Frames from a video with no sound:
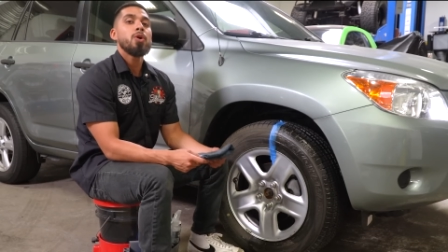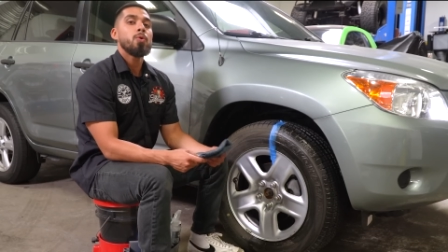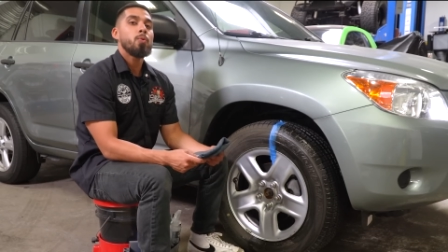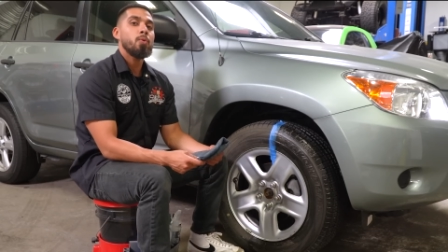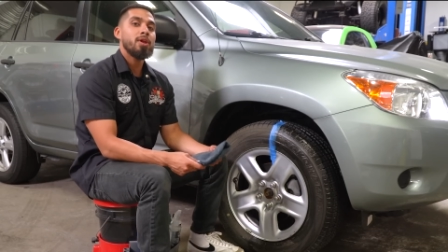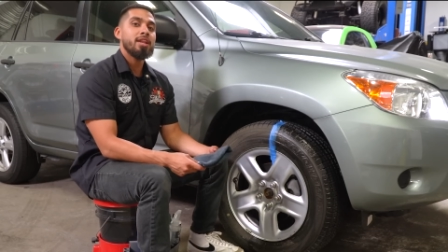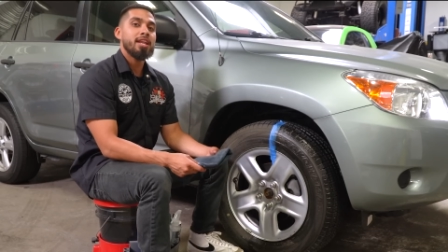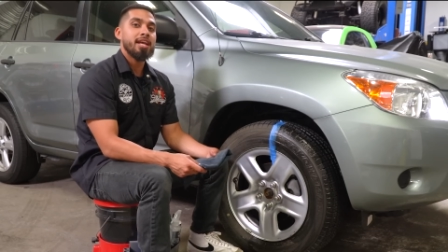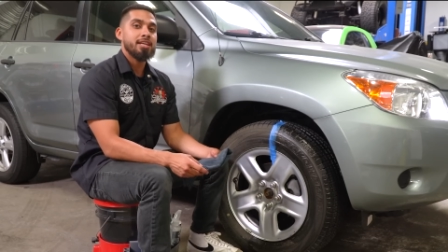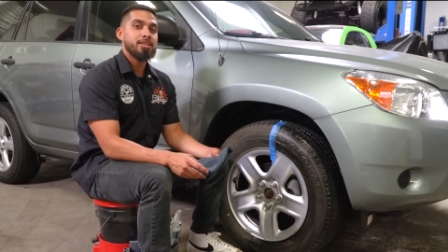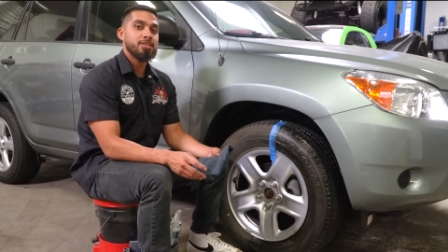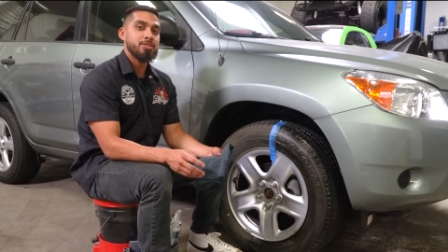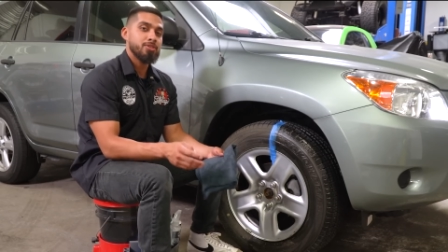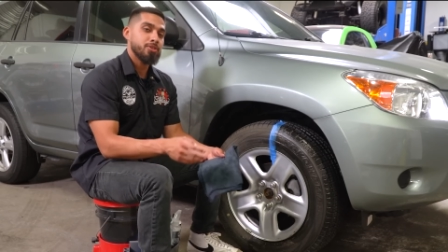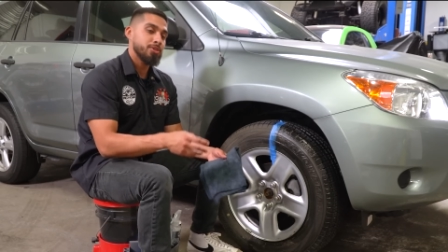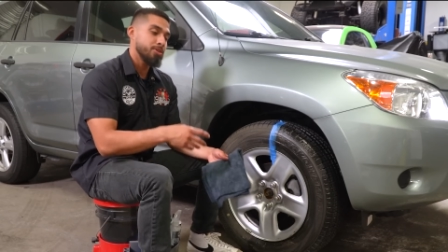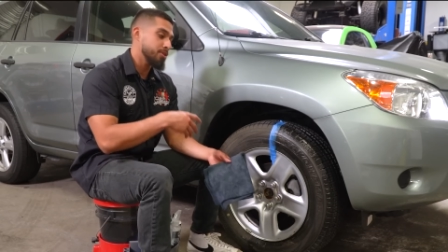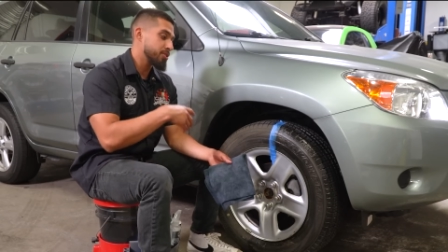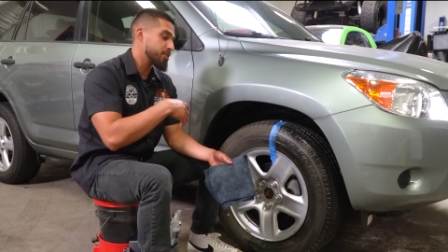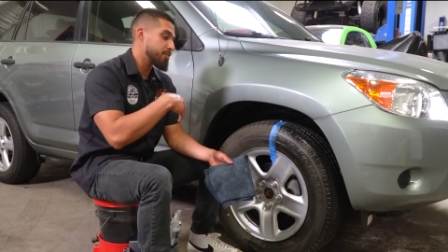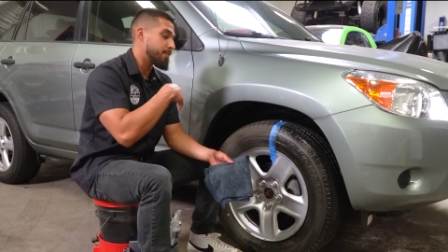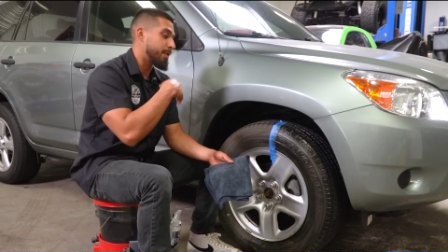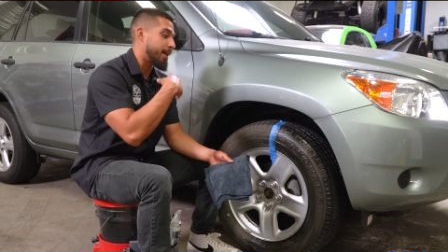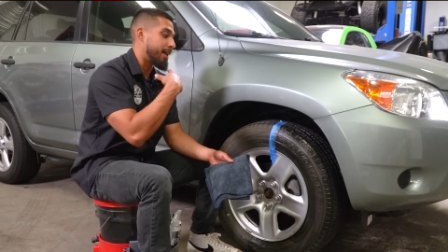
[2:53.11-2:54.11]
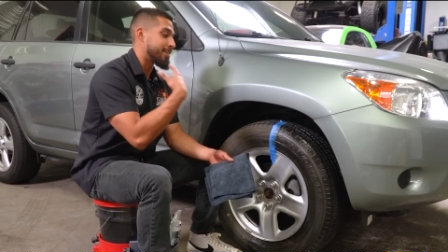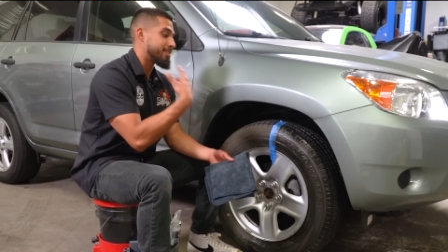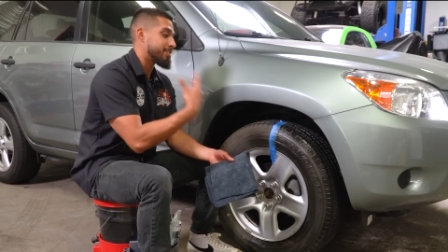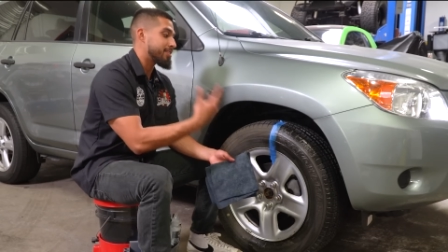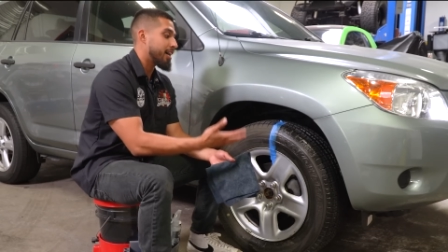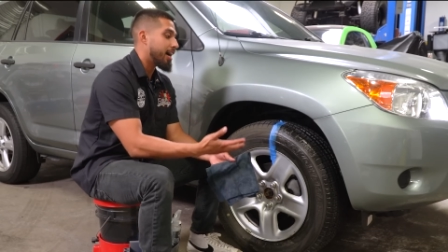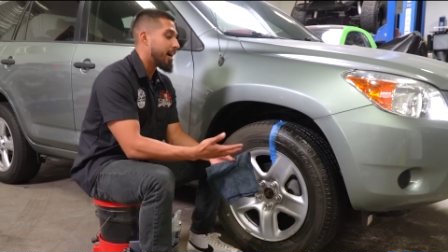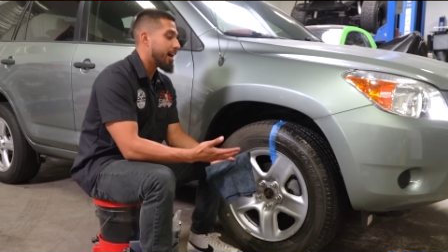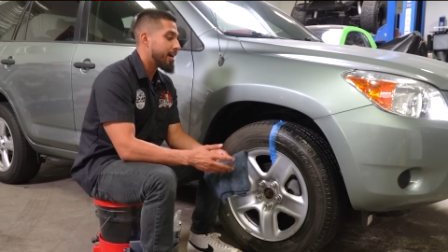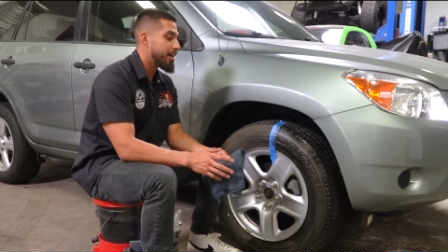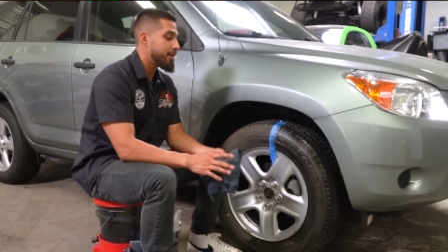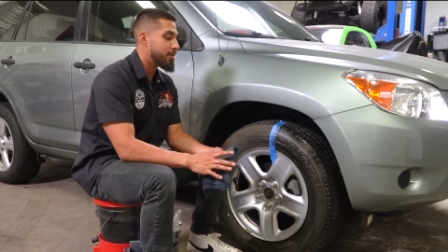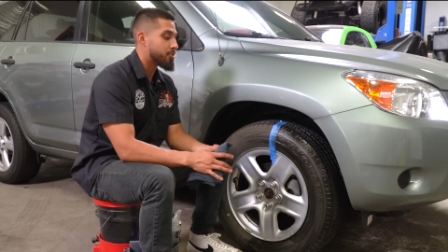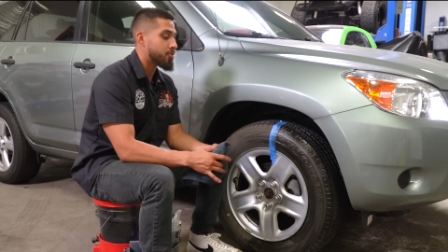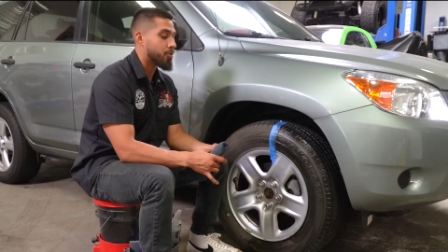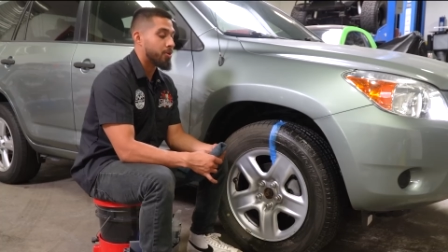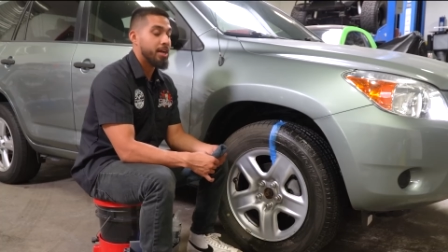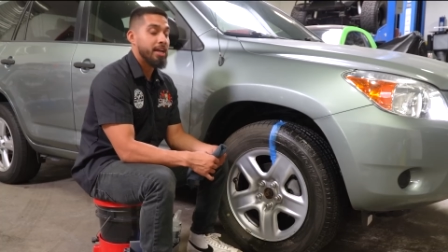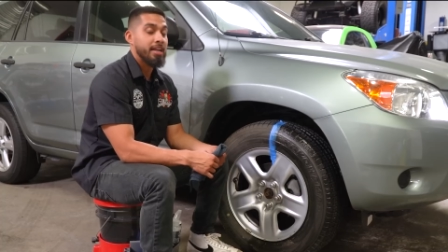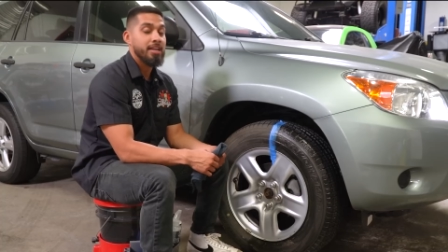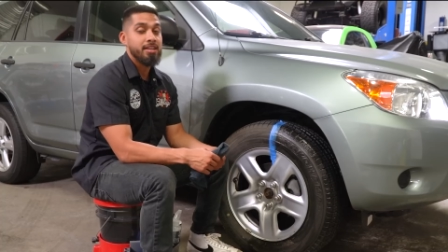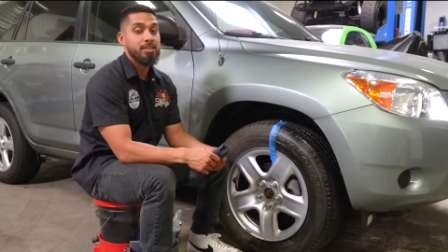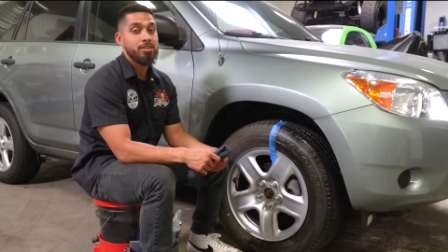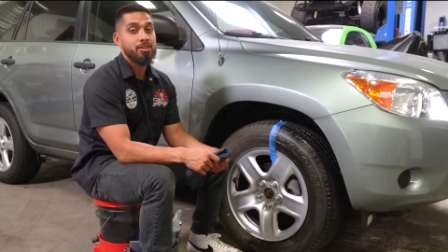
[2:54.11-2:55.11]
we like to use them on tires or
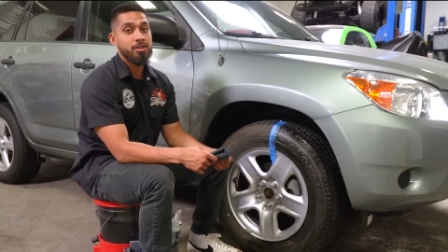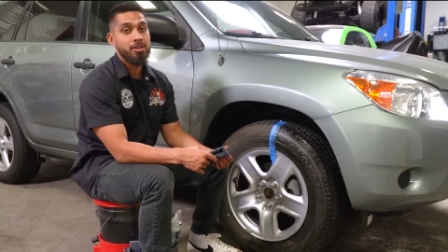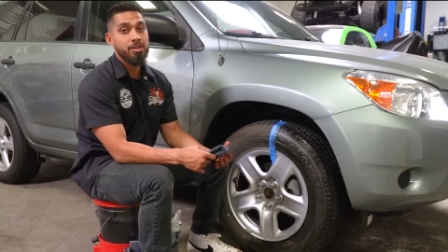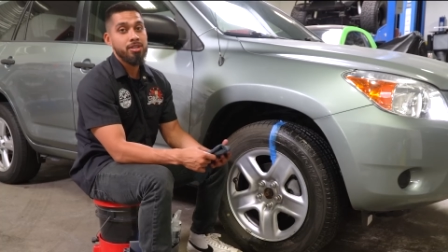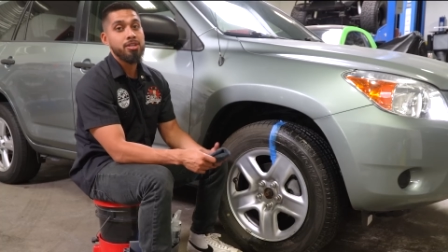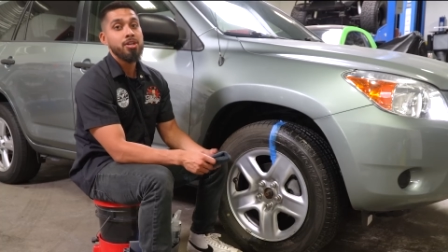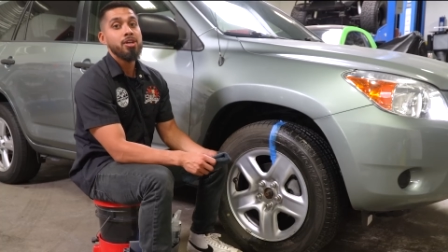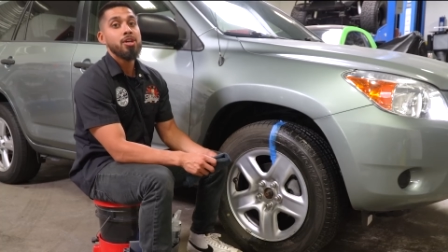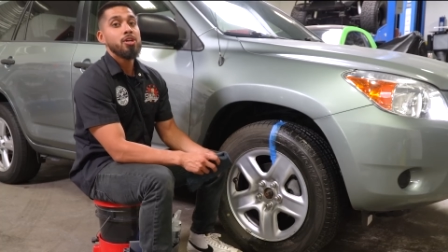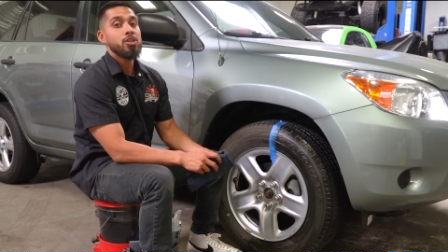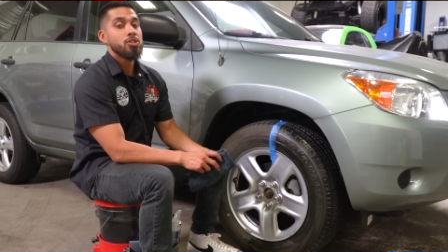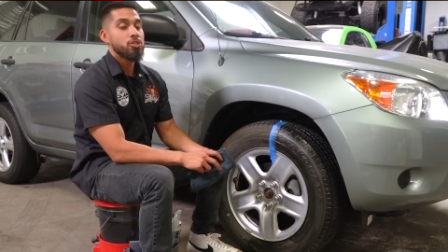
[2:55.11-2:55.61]
any dirty,